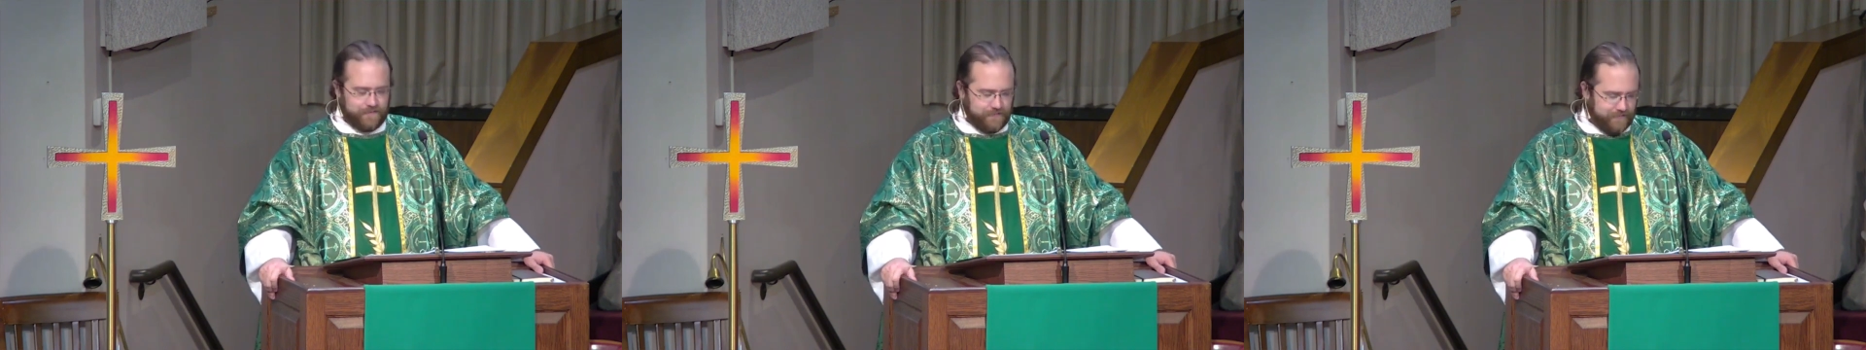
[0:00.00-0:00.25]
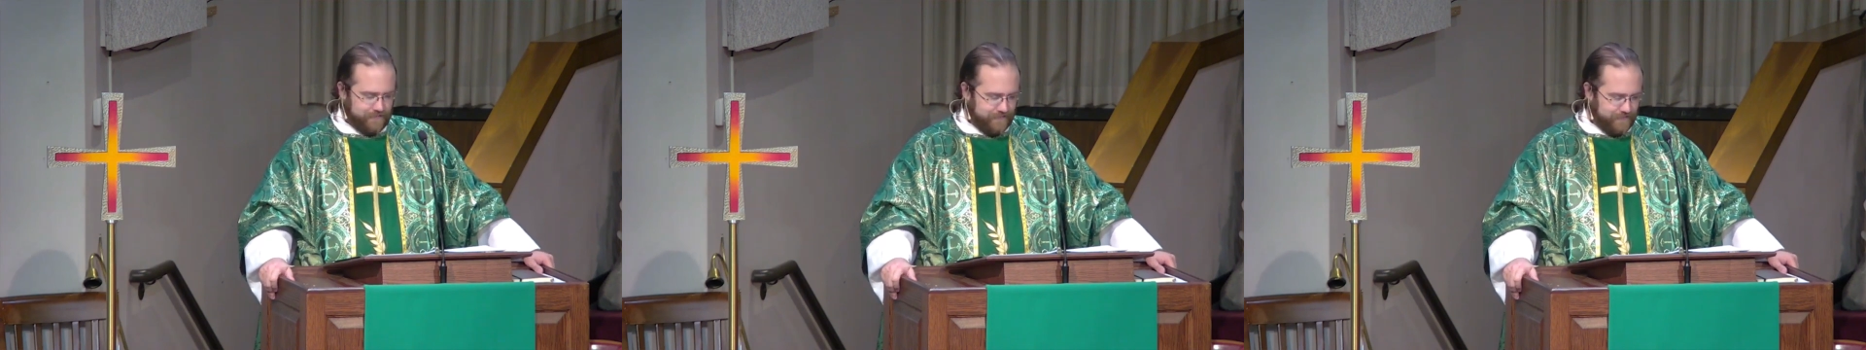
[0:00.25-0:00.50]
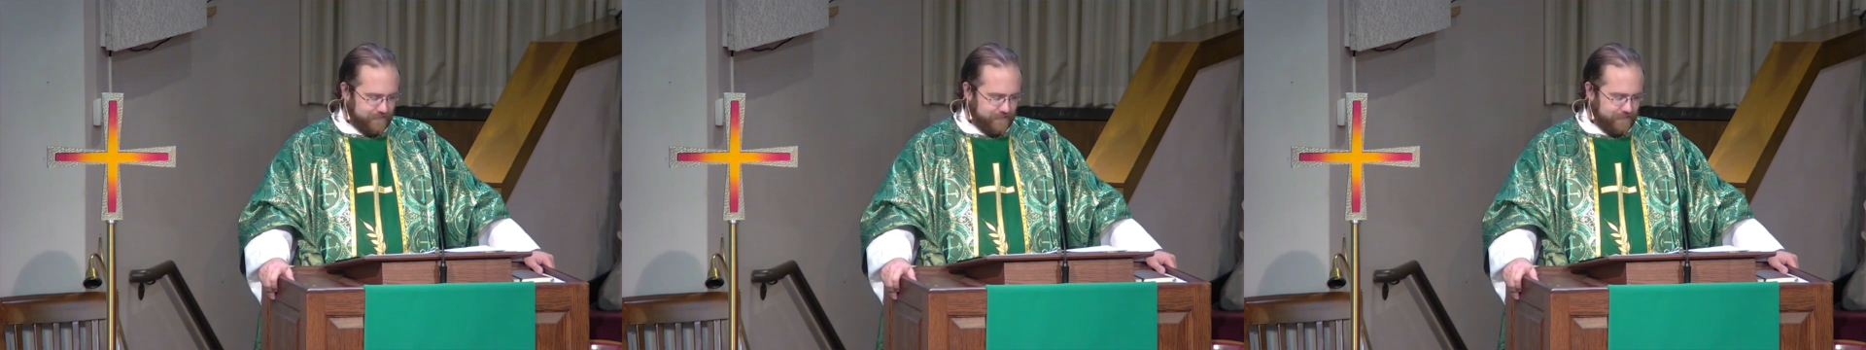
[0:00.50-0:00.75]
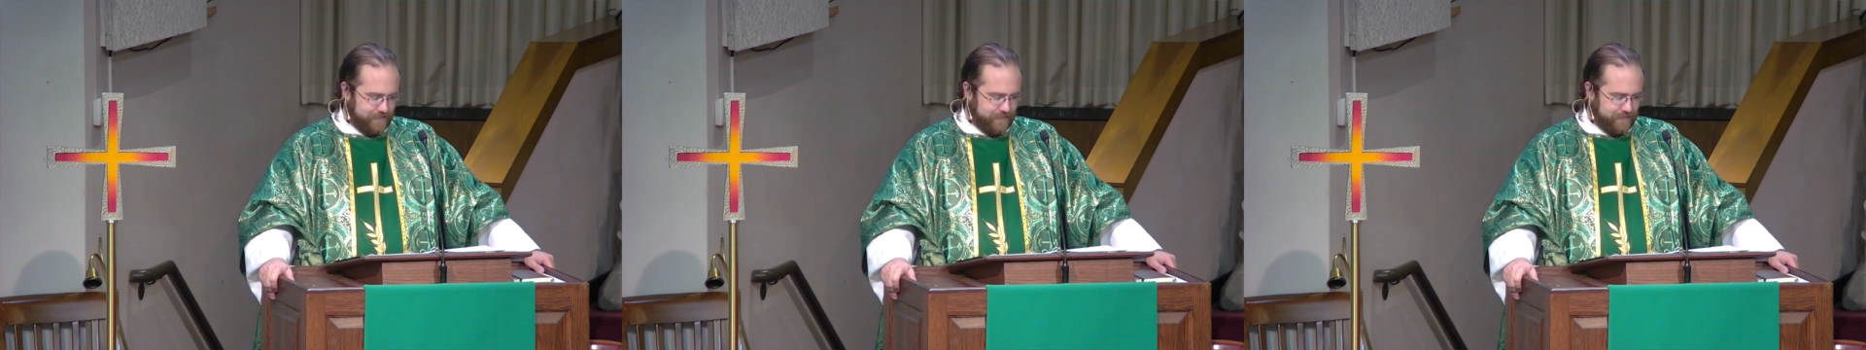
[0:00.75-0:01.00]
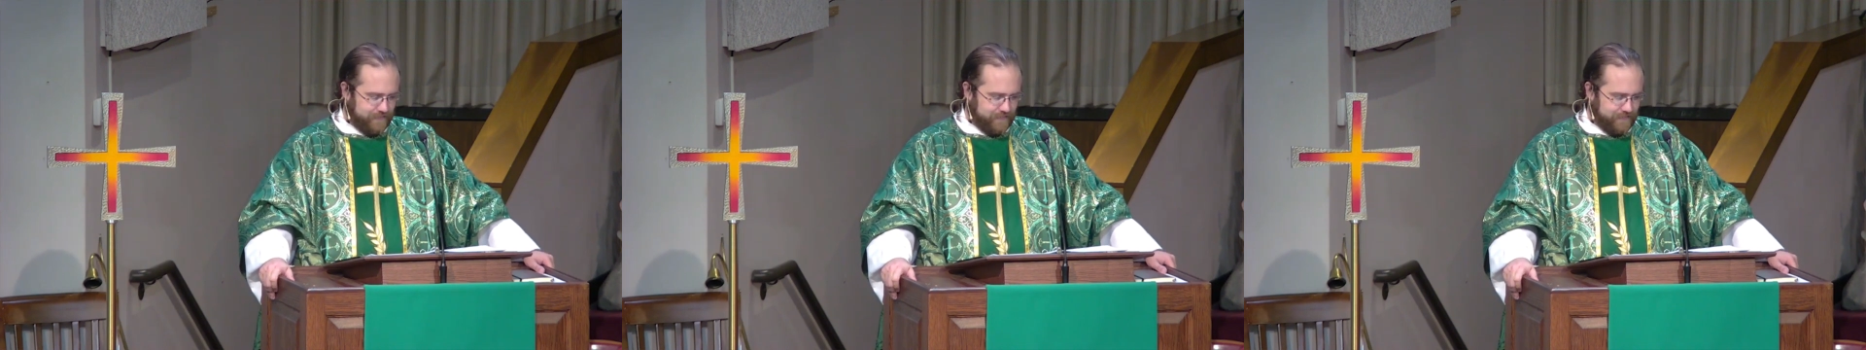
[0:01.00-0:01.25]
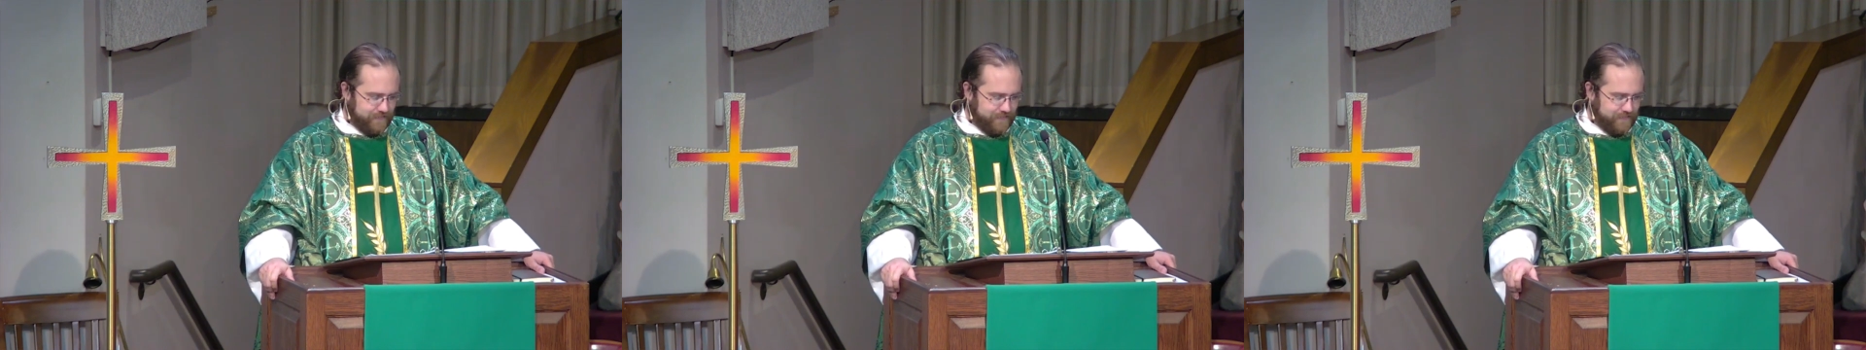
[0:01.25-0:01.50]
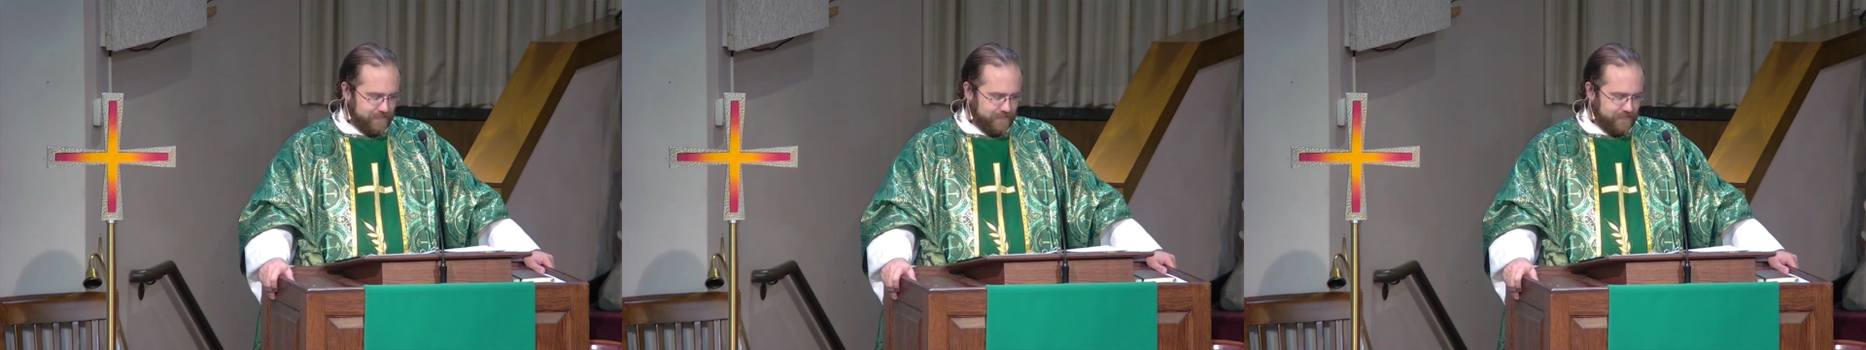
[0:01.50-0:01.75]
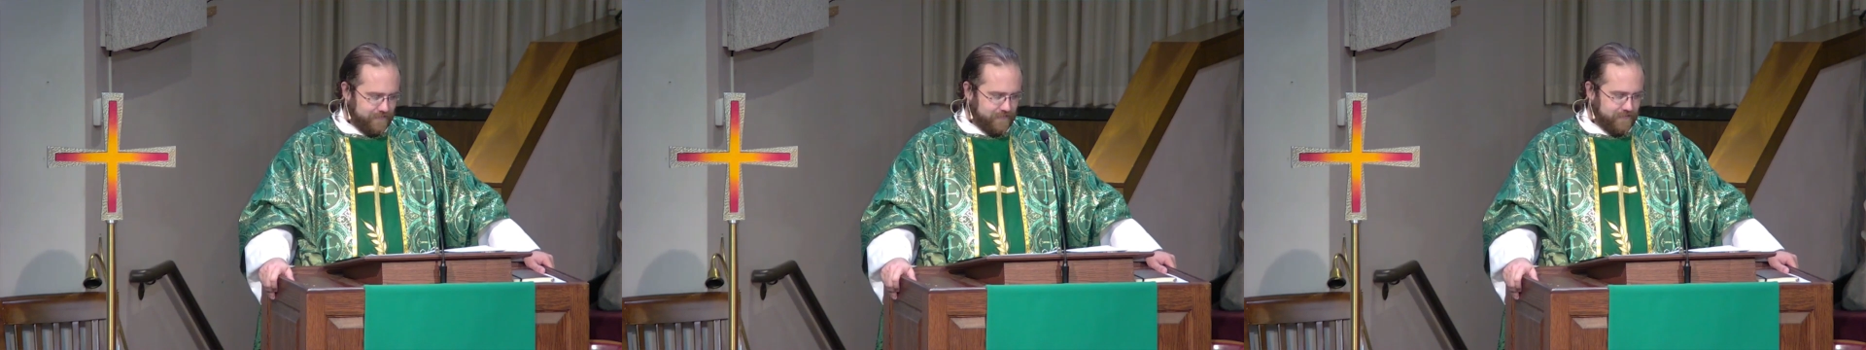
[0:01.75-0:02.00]

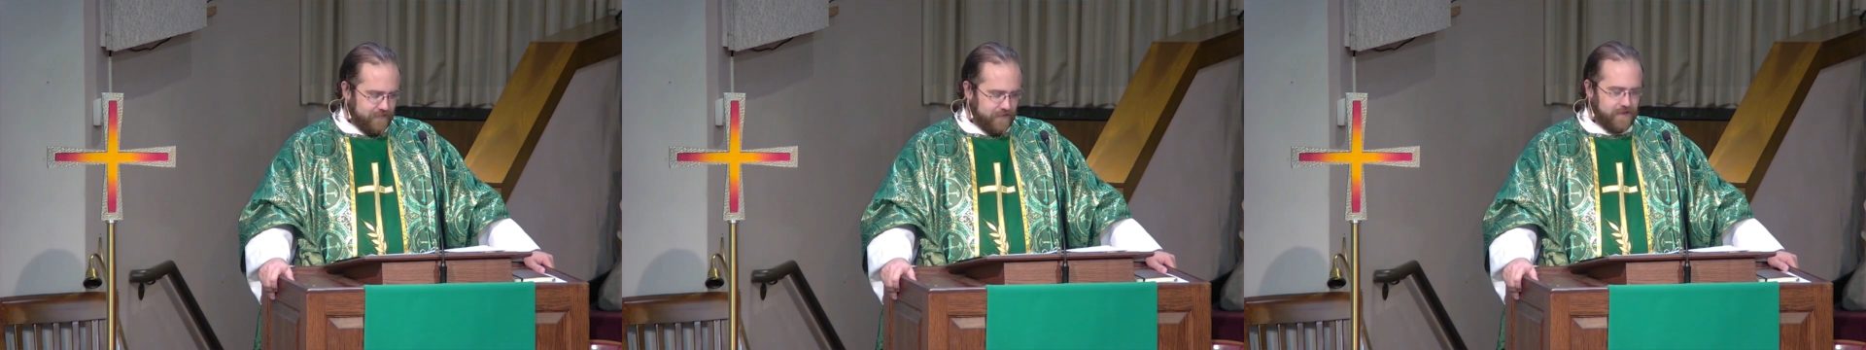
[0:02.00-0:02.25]
(no one is talking)